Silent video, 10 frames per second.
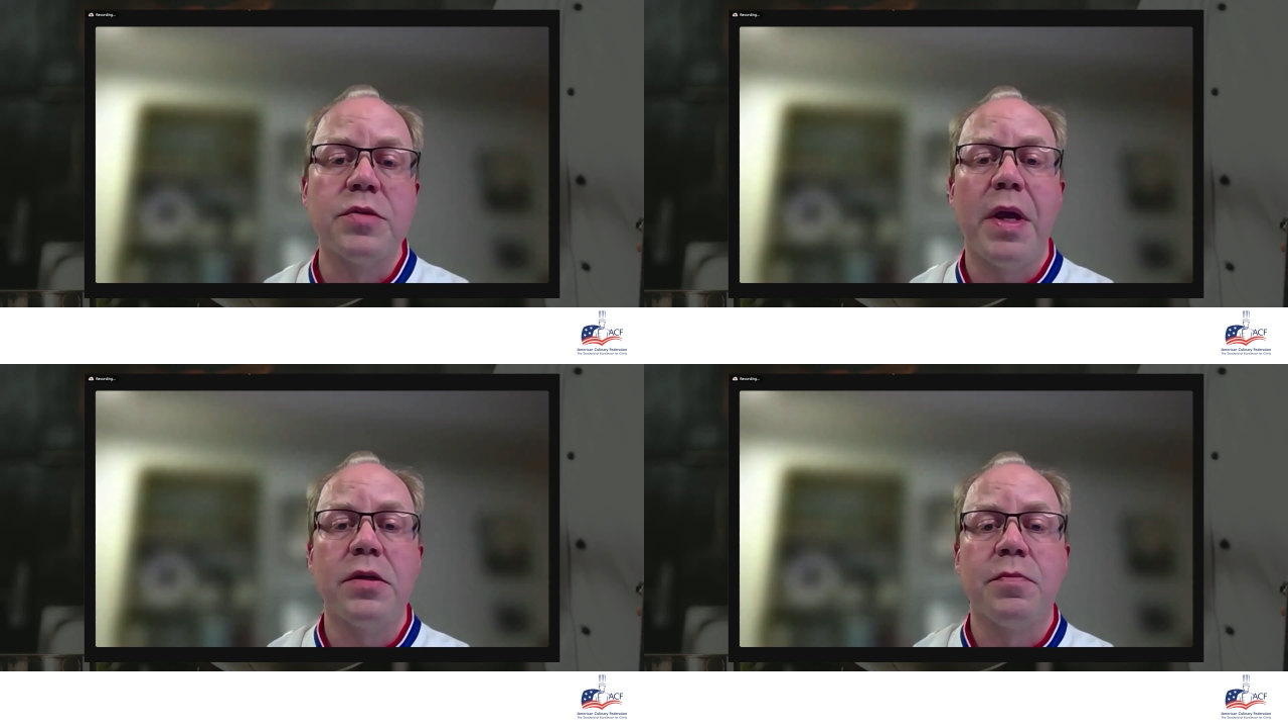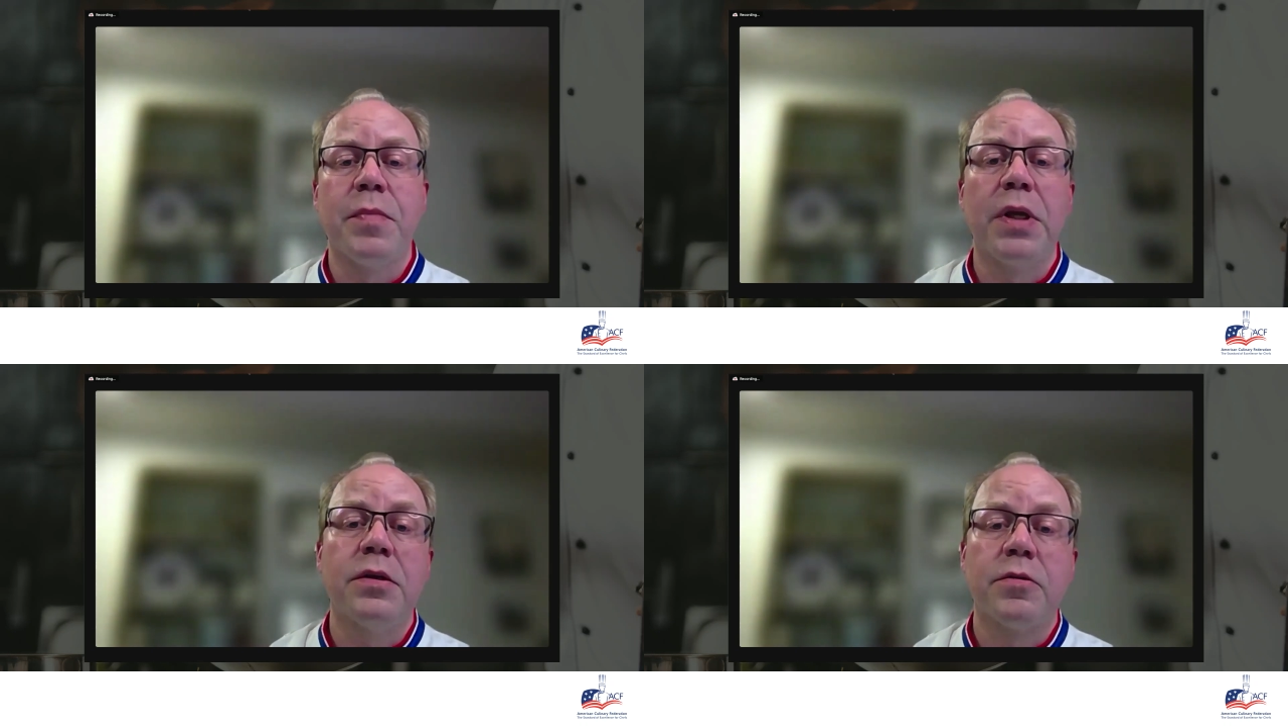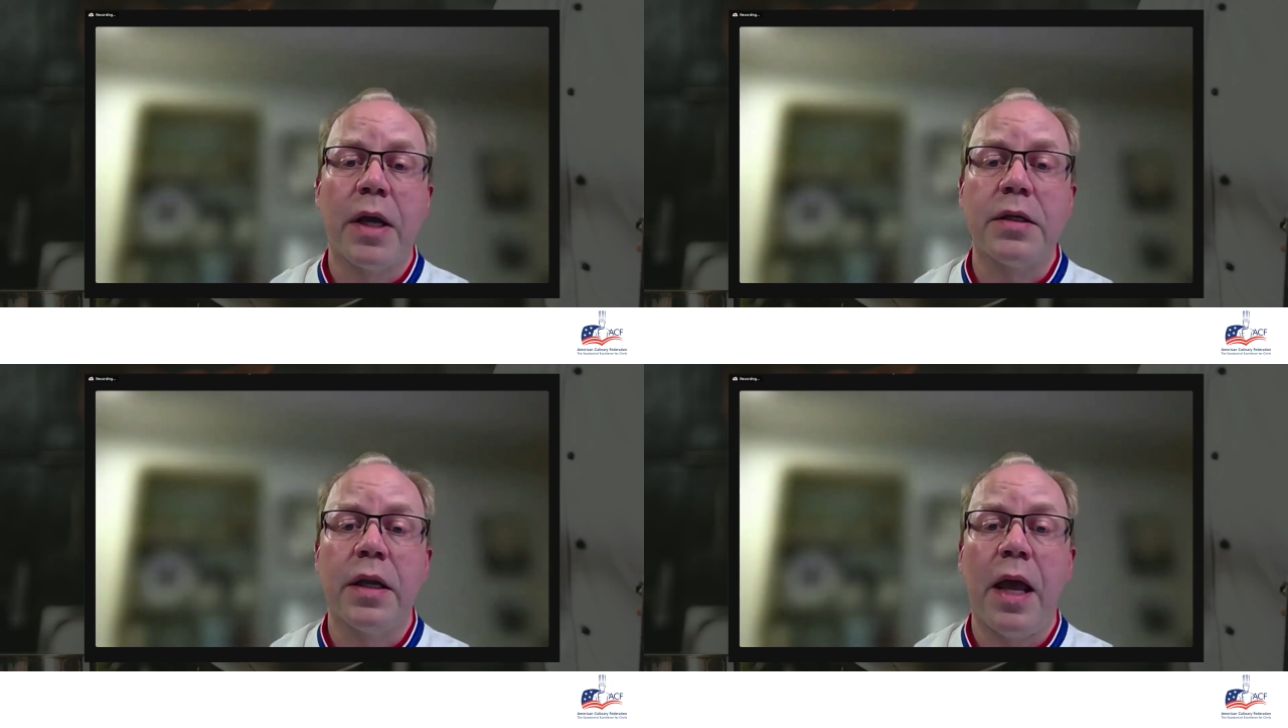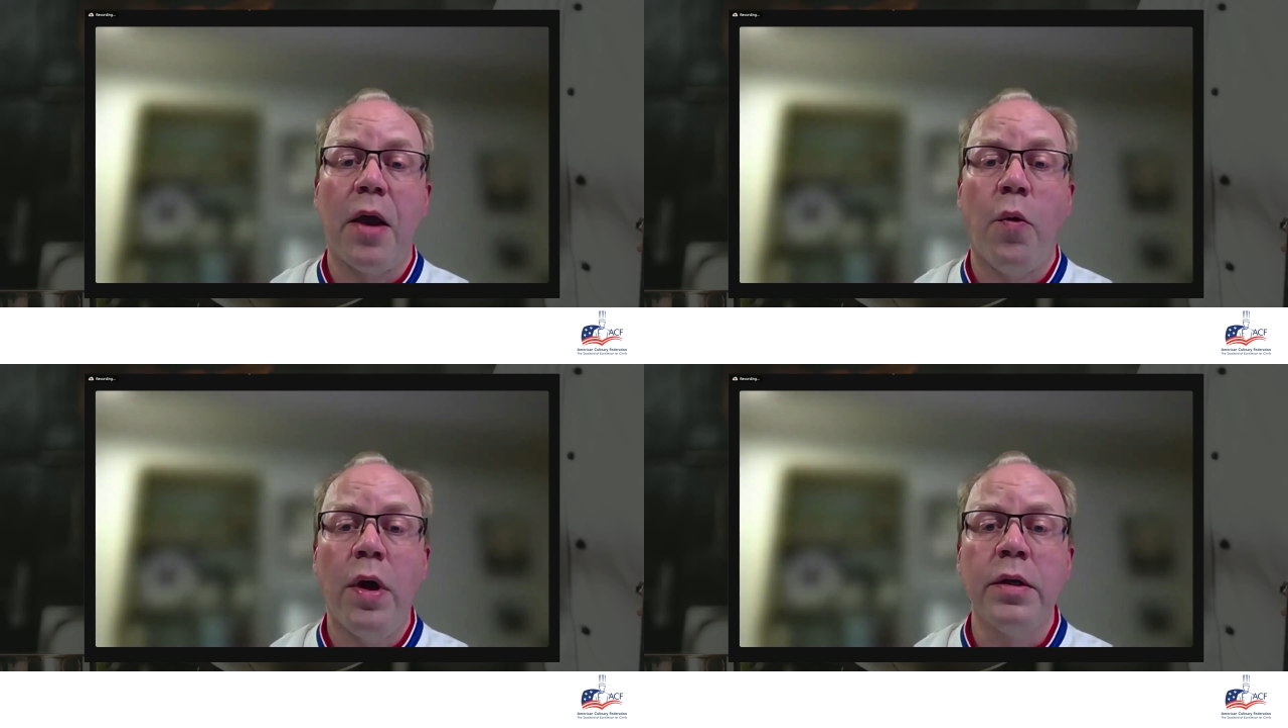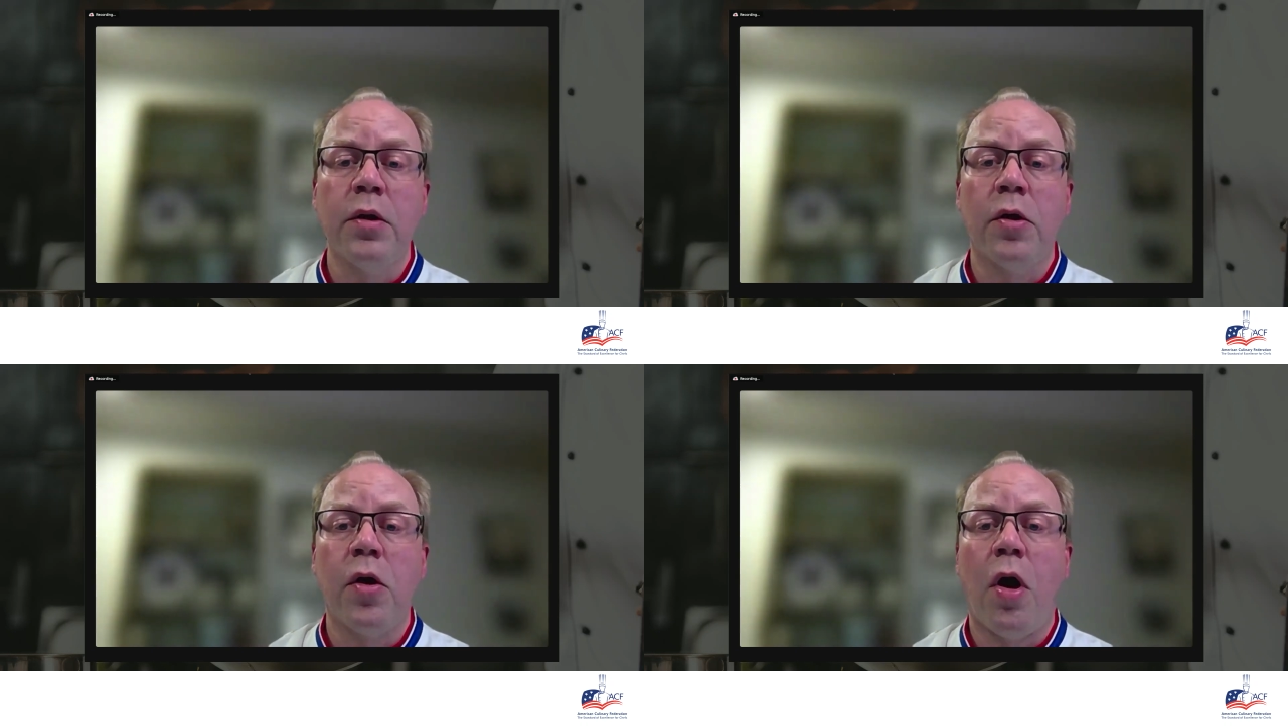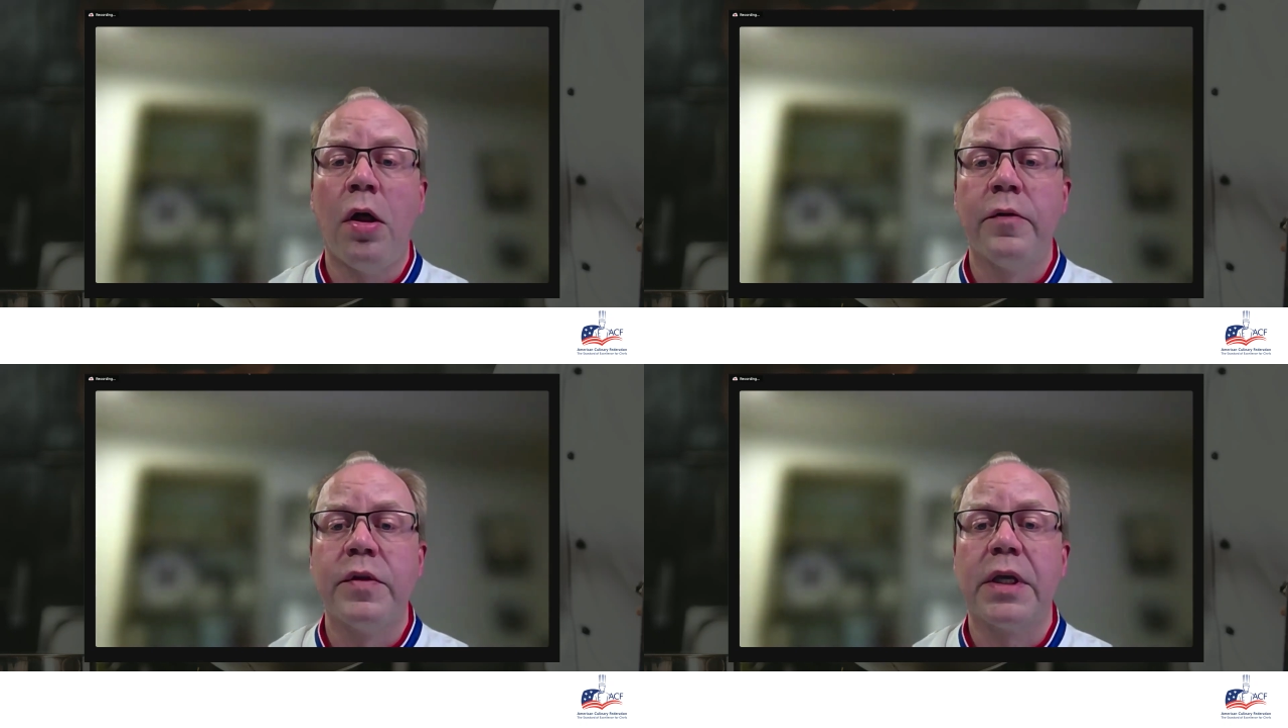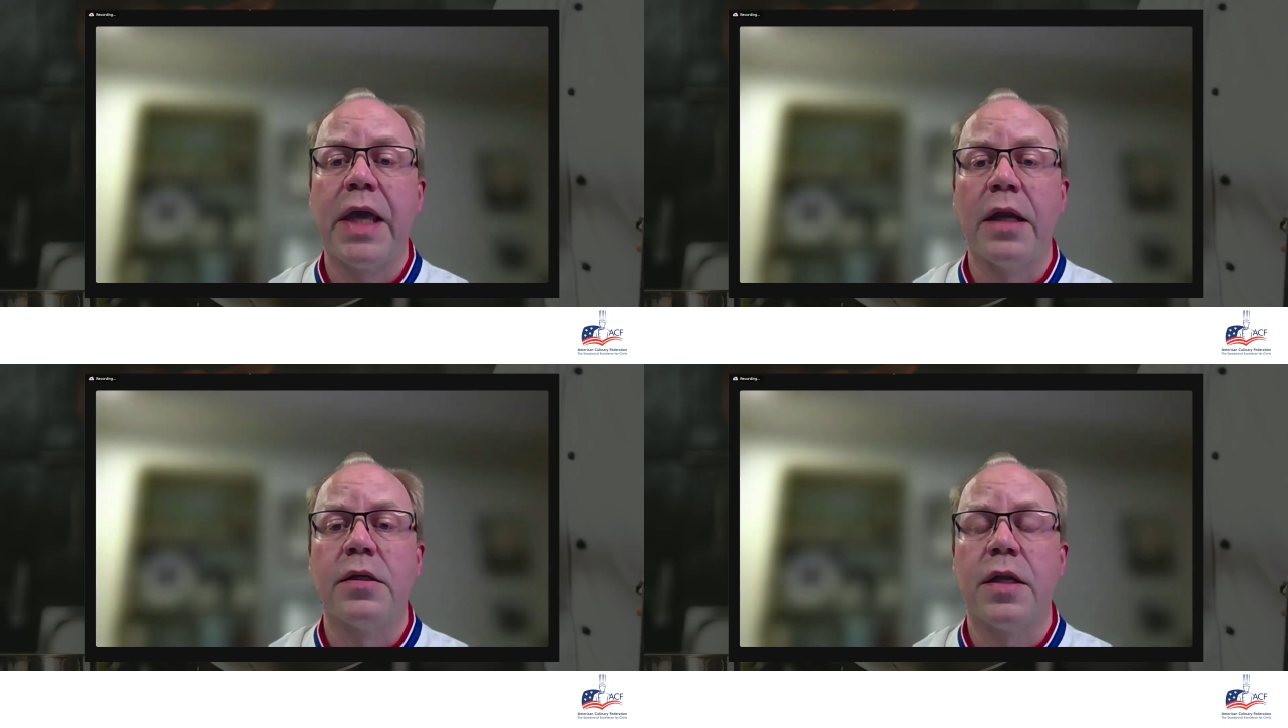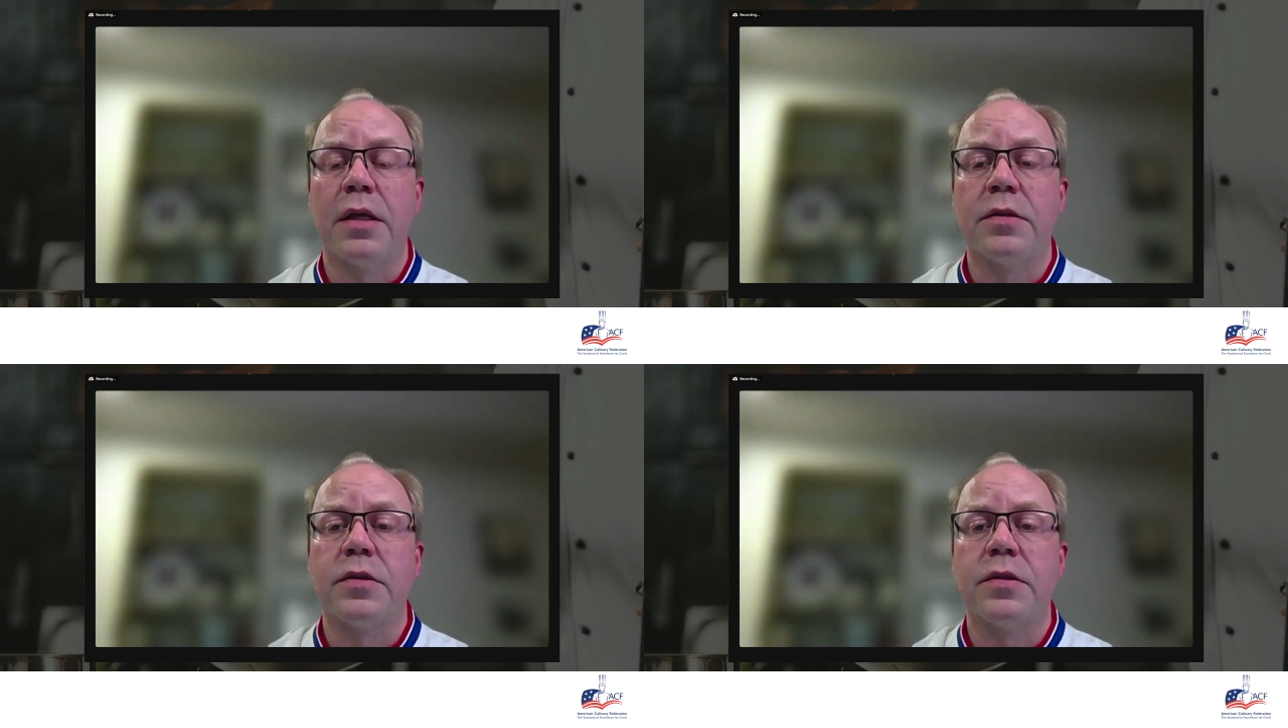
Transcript: Questions may be directed at one or all of the